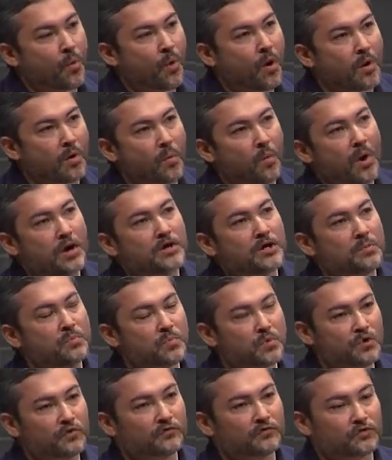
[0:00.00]
when you
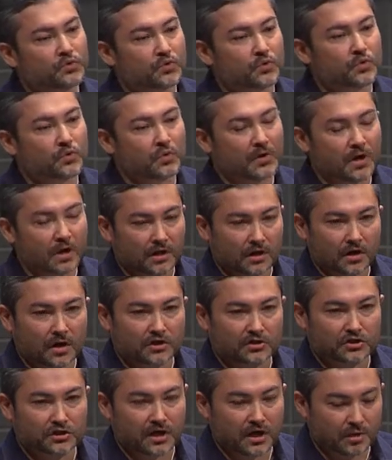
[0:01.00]
move to a
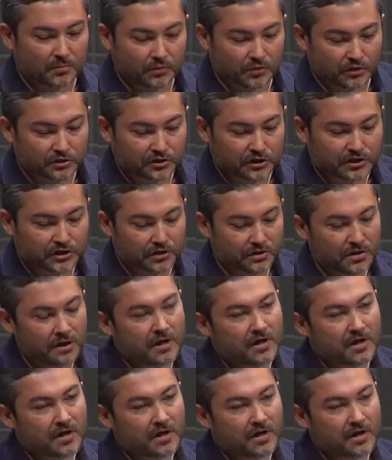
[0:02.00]
large-scale project,